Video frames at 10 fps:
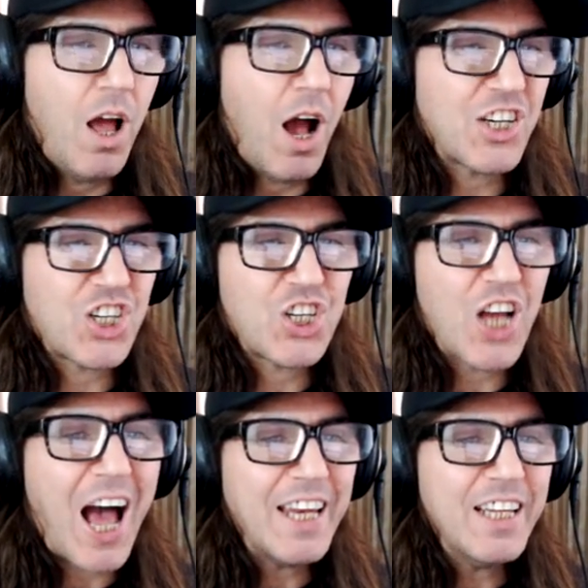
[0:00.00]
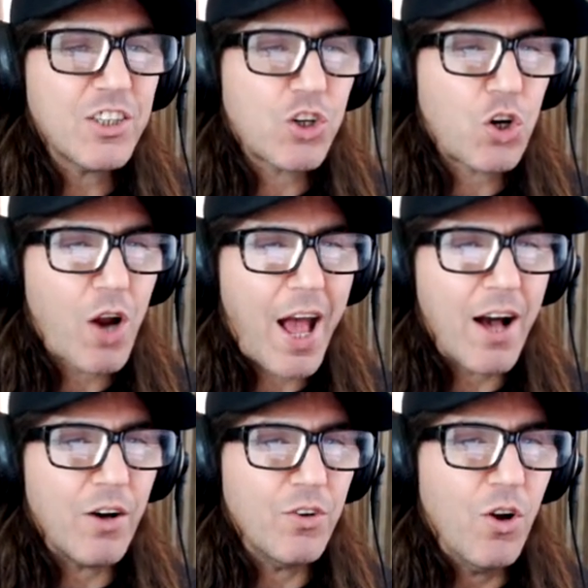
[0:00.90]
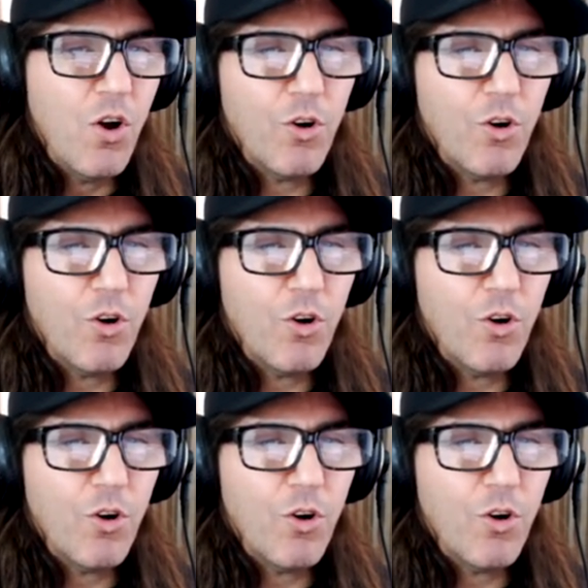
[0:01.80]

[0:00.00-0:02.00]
A shot in the crowd